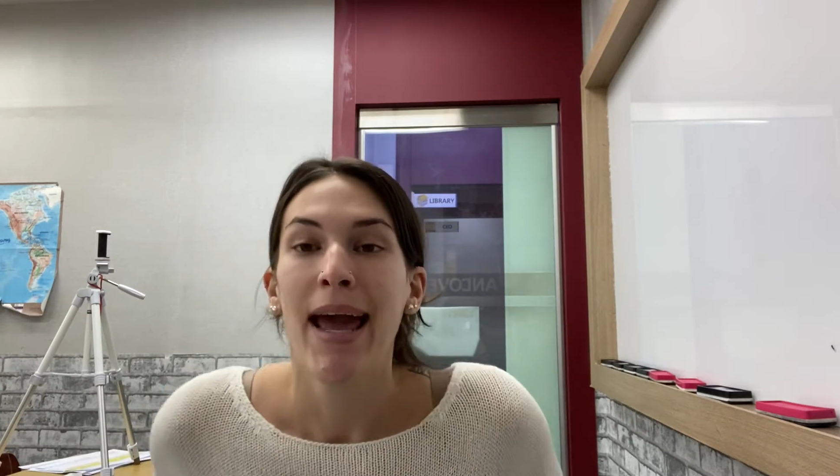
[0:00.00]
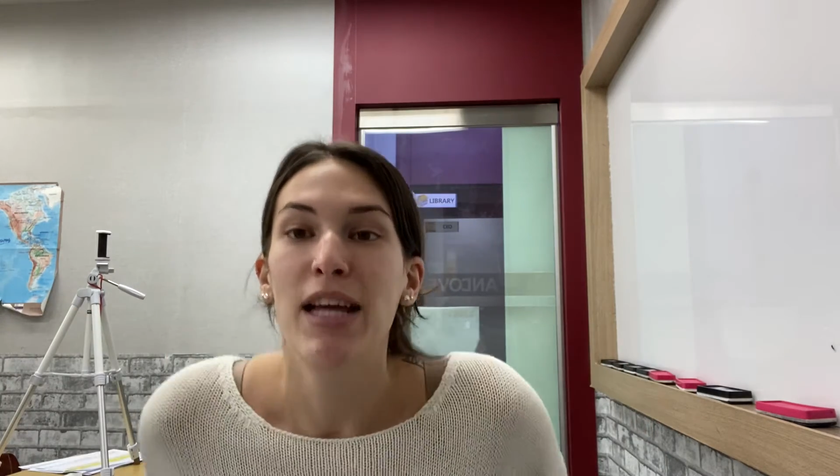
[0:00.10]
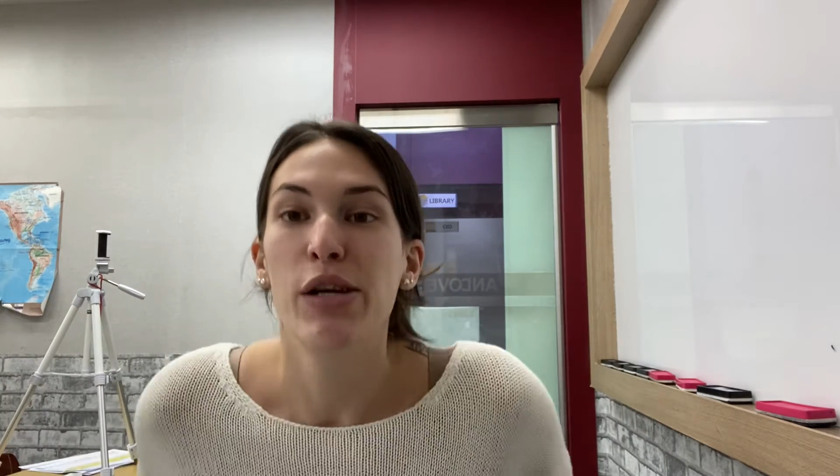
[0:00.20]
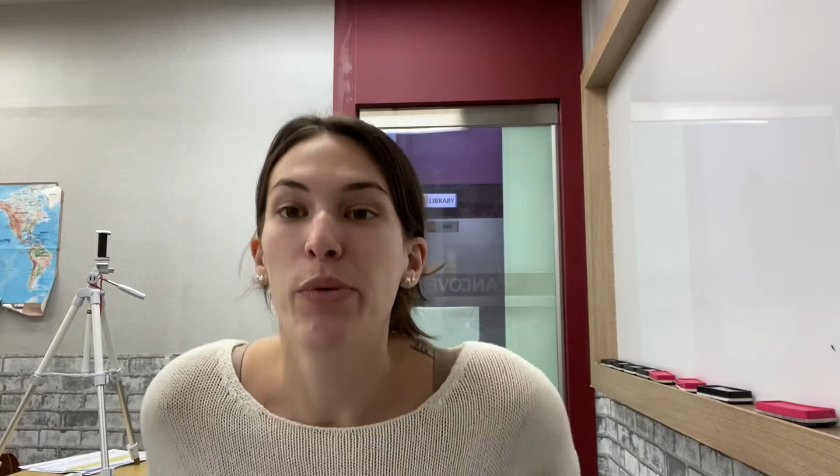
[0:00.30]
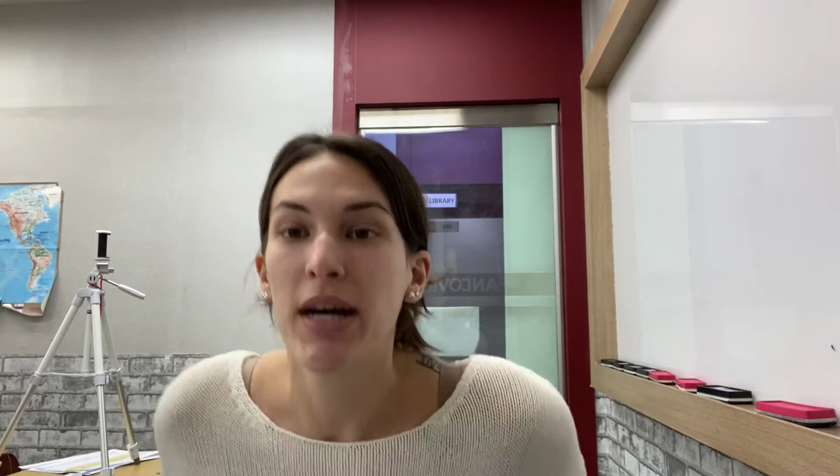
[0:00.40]

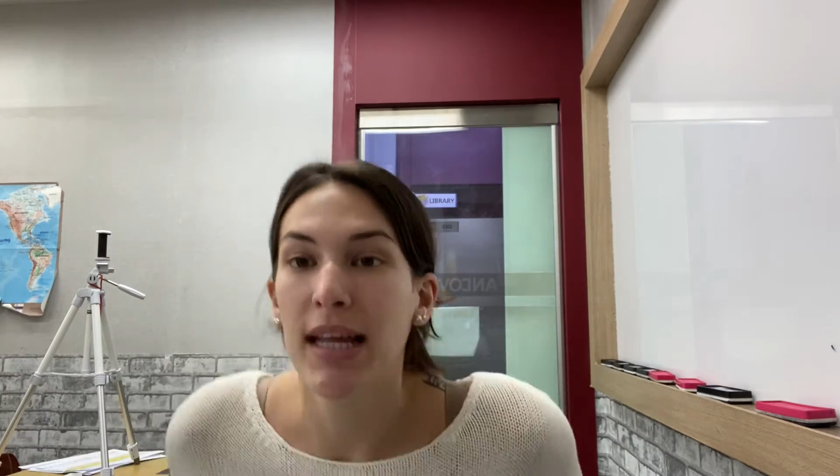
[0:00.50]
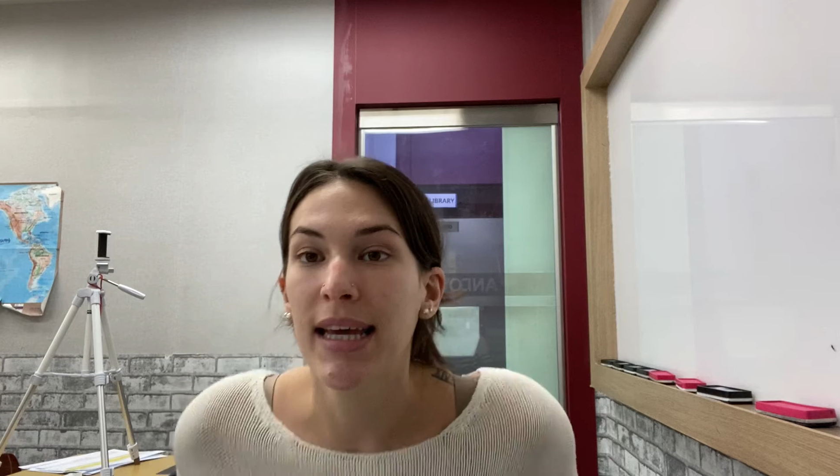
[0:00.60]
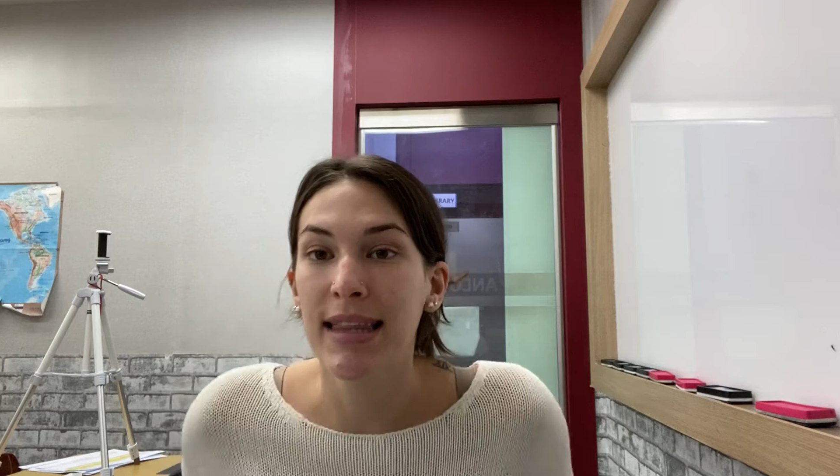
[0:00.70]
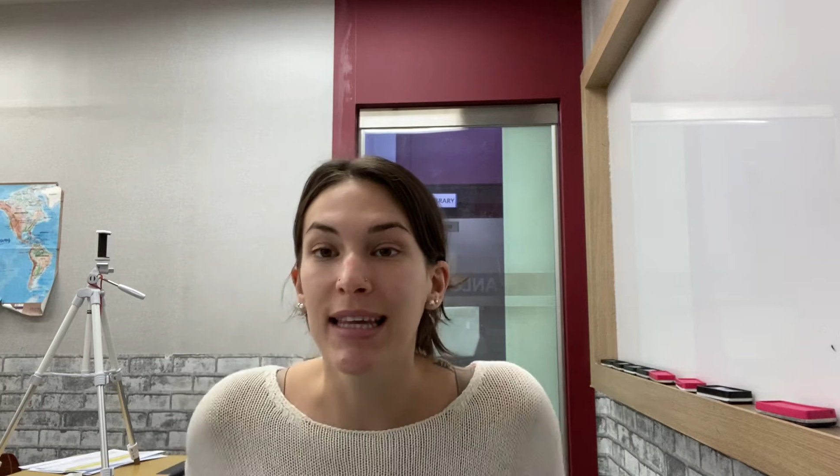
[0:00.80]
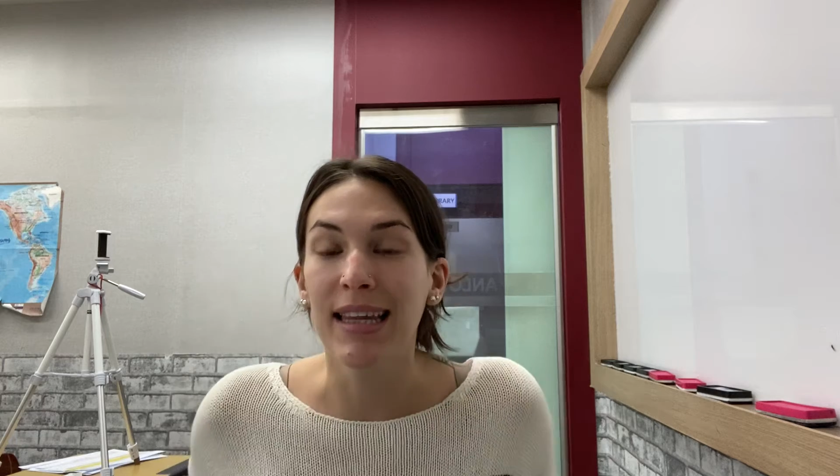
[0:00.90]
and you will
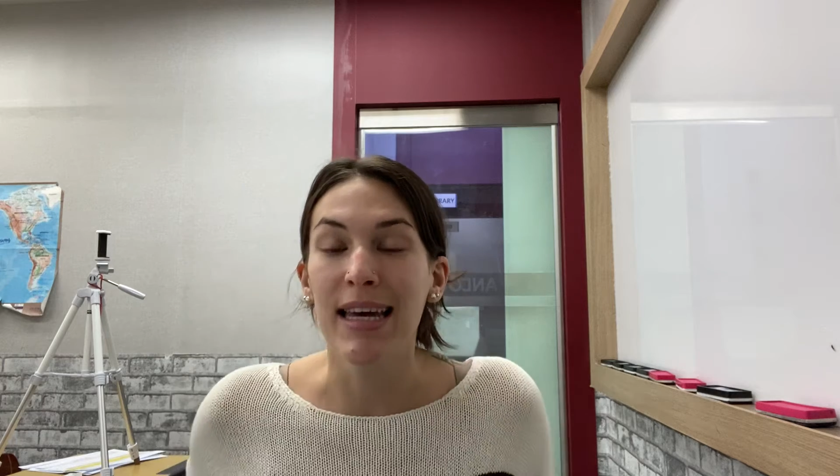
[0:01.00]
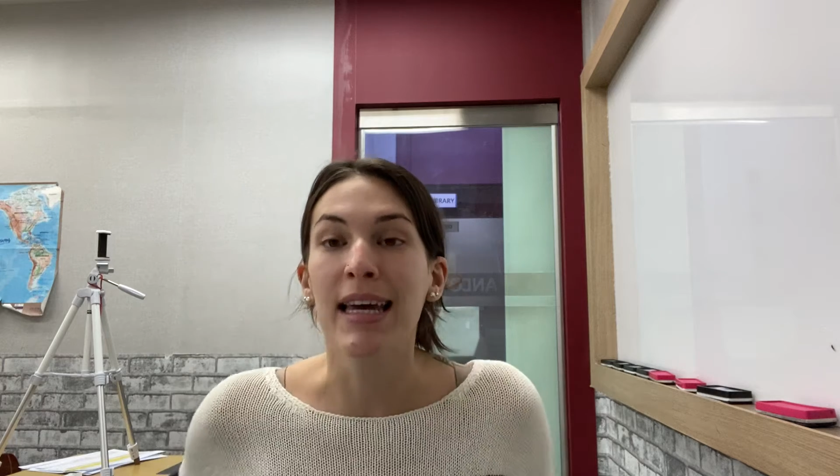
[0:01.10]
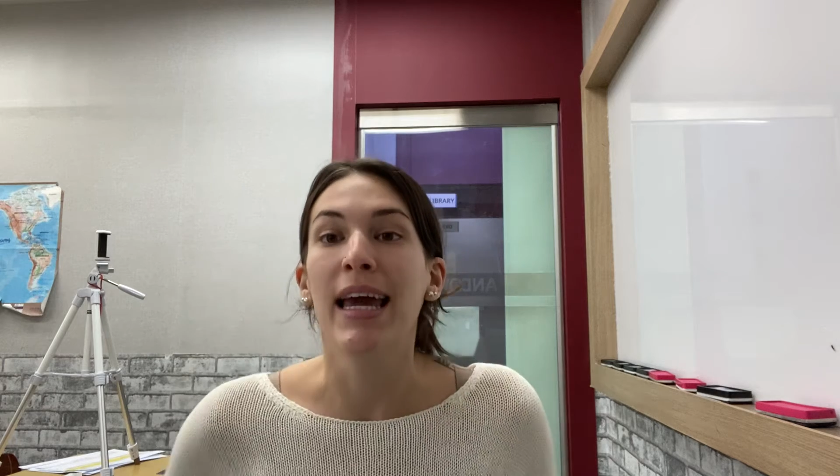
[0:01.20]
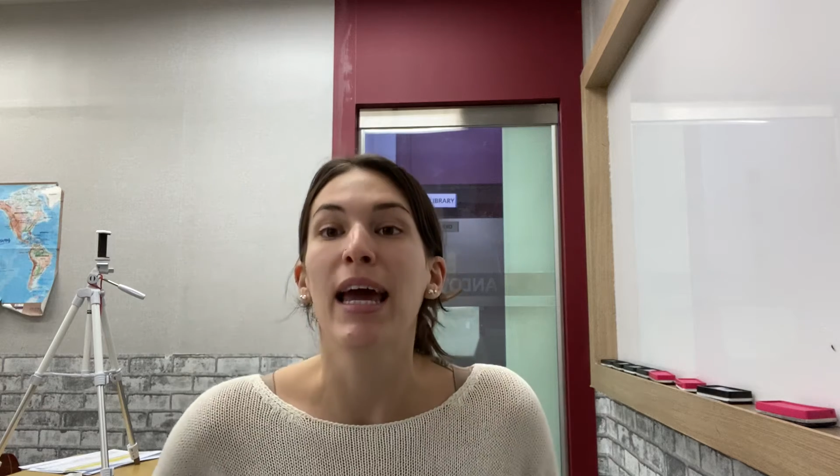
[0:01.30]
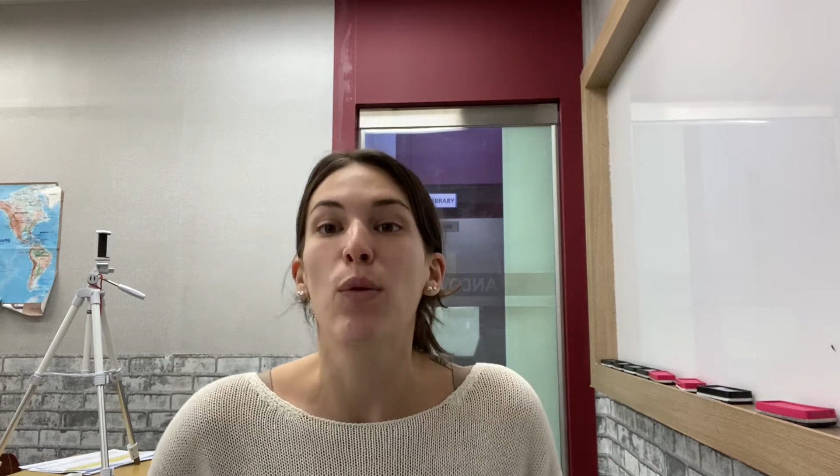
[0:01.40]
click the
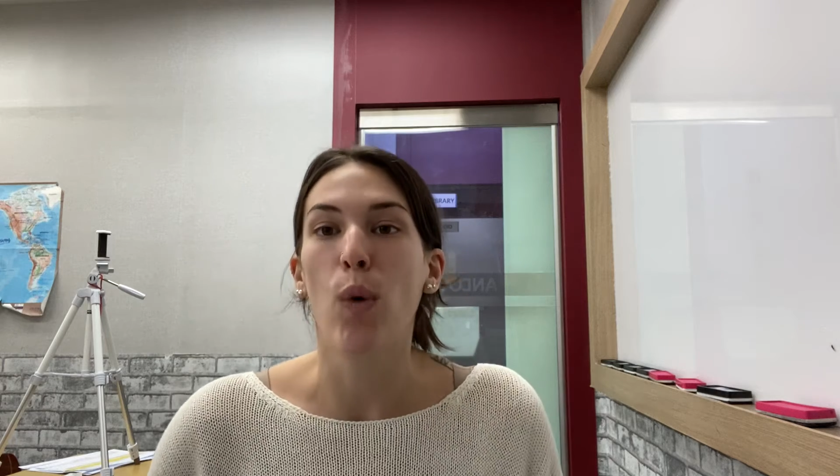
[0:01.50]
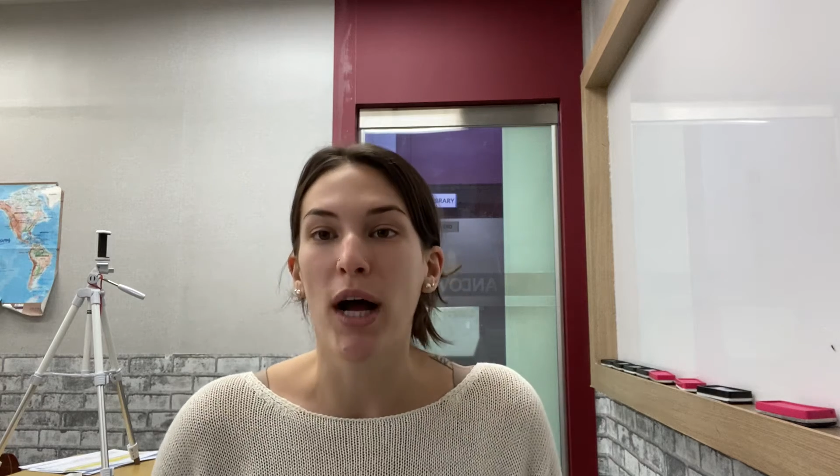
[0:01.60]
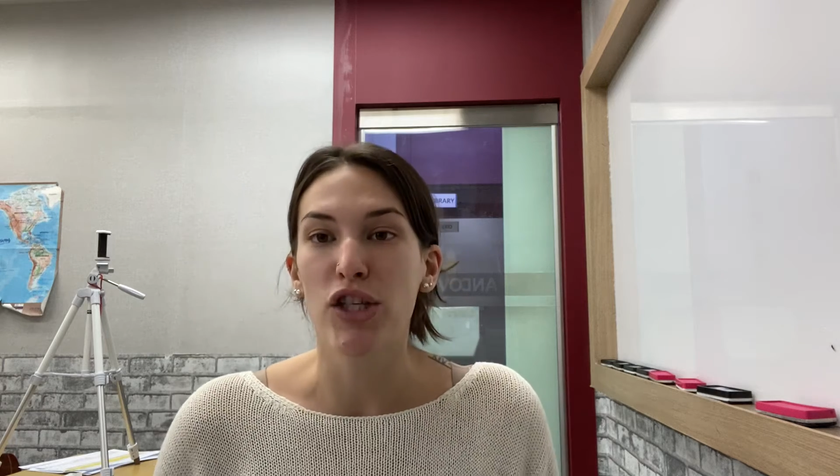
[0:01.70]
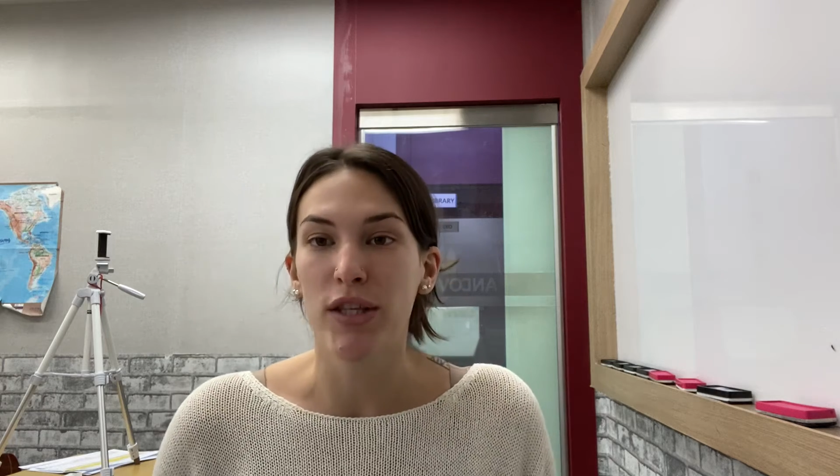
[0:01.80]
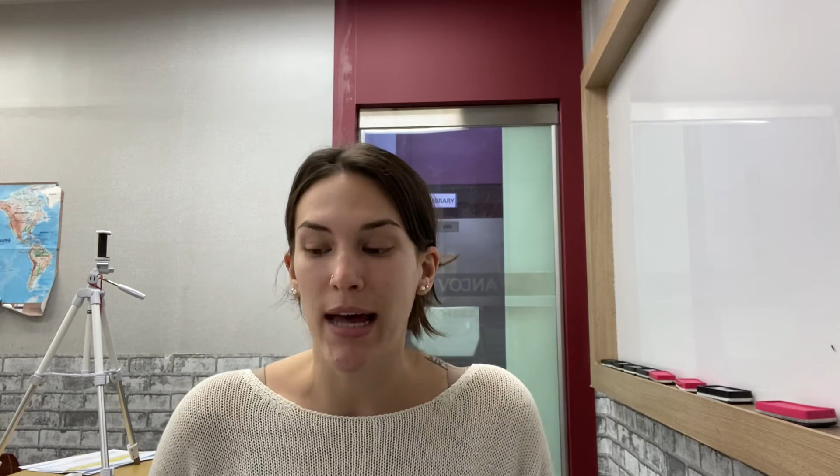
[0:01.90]
link and
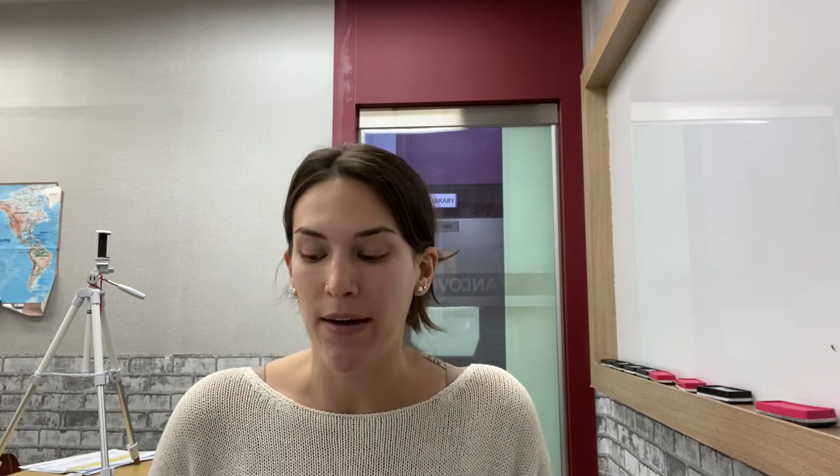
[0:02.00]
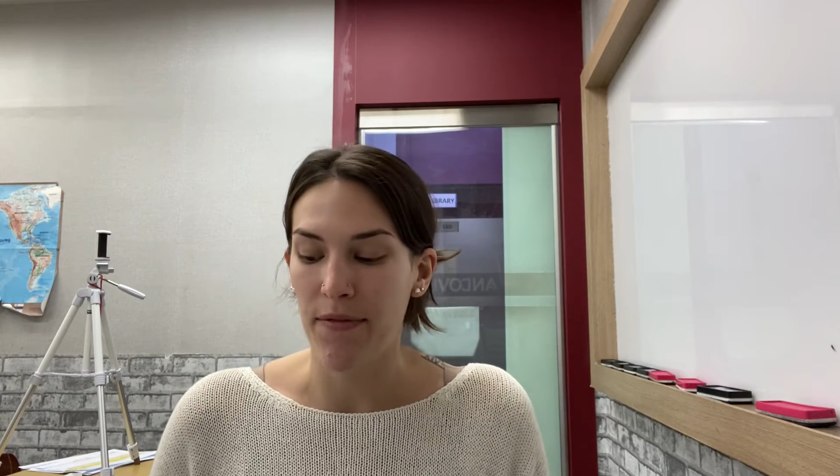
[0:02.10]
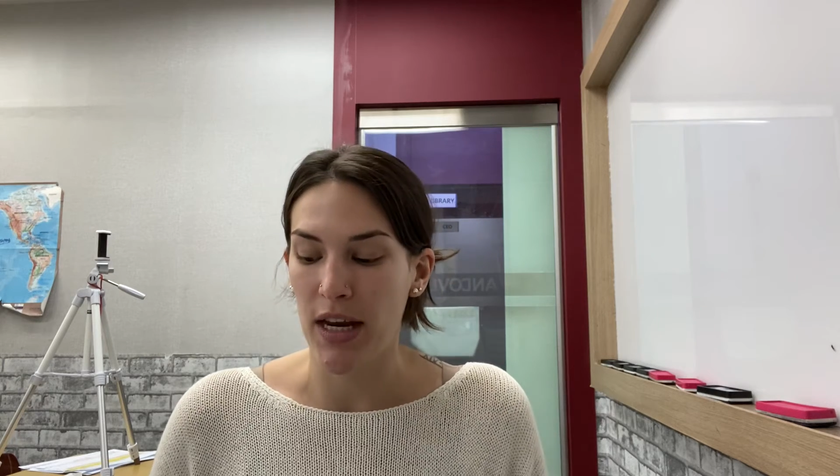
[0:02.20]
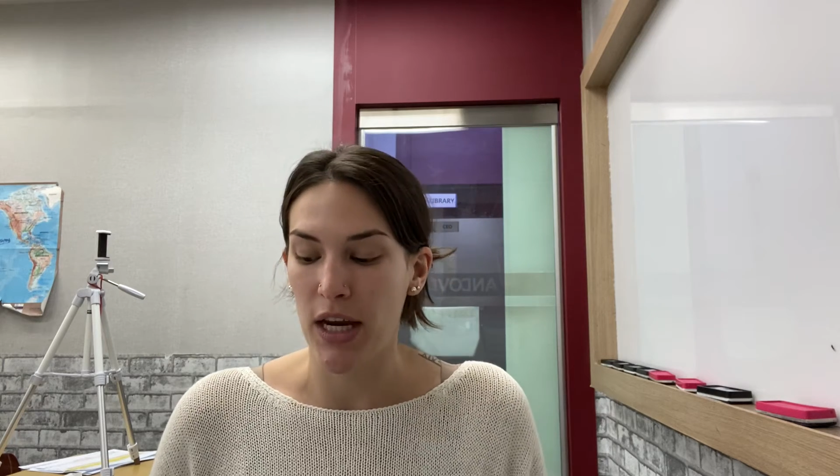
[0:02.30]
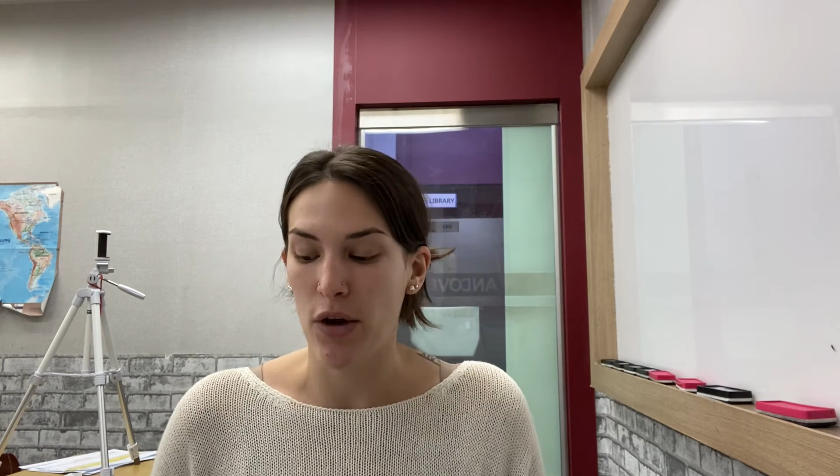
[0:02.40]
watch that
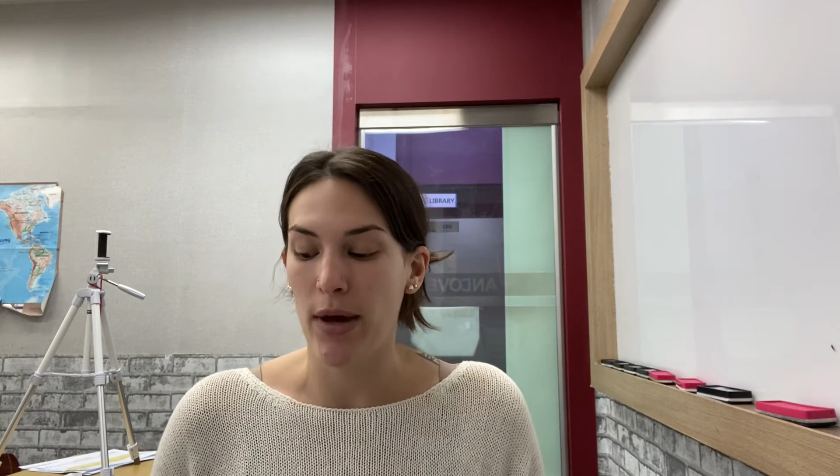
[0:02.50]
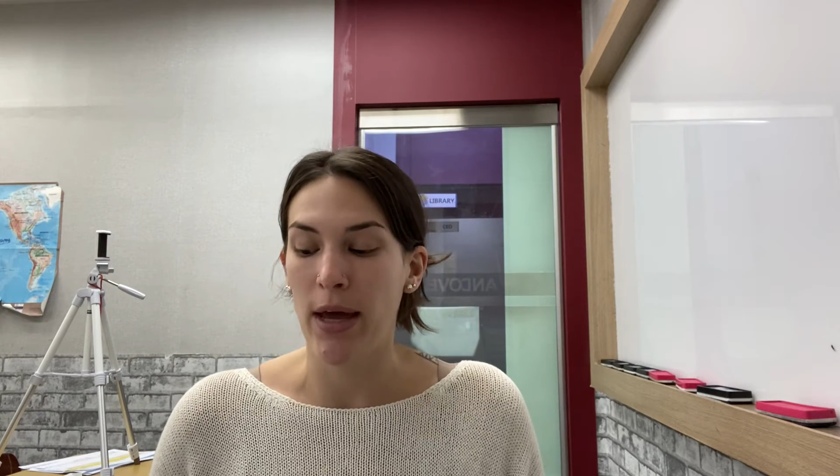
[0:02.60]
video.